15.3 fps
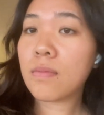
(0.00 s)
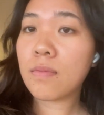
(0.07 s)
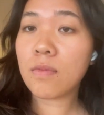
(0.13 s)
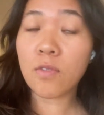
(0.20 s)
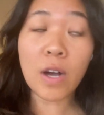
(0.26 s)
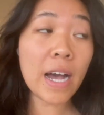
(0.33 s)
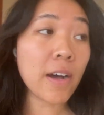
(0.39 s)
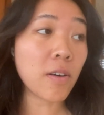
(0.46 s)

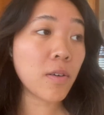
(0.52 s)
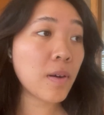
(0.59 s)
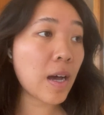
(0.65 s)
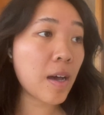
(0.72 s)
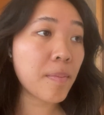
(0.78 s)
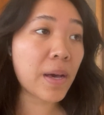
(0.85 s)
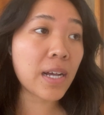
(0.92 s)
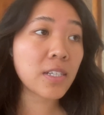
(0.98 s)
Wow,
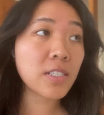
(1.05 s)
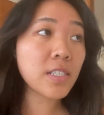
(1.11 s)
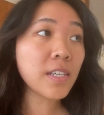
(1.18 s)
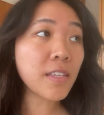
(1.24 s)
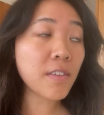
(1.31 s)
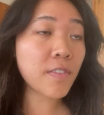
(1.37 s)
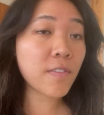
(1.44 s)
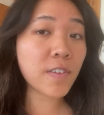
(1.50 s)
I'm
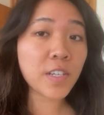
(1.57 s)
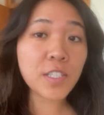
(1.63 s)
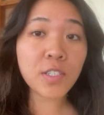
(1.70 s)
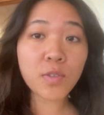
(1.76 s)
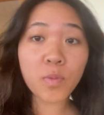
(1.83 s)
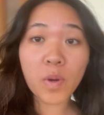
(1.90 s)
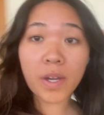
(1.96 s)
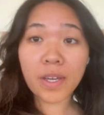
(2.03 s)
actually the
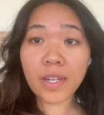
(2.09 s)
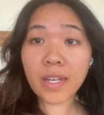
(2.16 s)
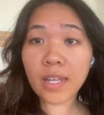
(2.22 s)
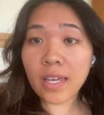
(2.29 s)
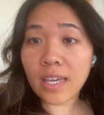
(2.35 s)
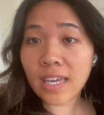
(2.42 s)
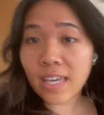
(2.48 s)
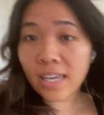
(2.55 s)
first one
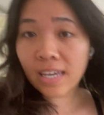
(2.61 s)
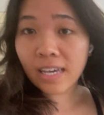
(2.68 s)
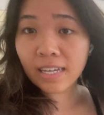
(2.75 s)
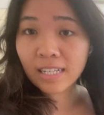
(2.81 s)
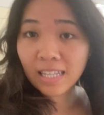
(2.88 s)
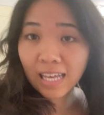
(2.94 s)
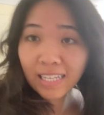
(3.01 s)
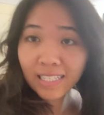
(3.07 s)
in
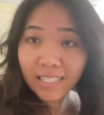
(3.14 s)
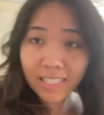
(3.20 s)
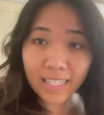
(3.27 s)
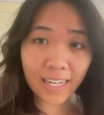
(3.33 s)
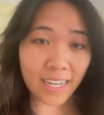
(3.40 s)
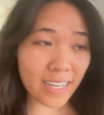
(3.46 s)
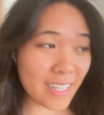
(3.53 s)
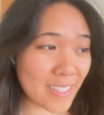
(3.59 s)
class
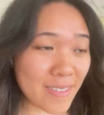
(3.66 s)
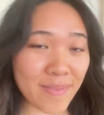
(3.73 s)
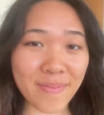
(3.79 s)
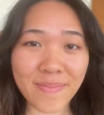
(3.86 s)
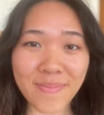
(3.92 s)
today.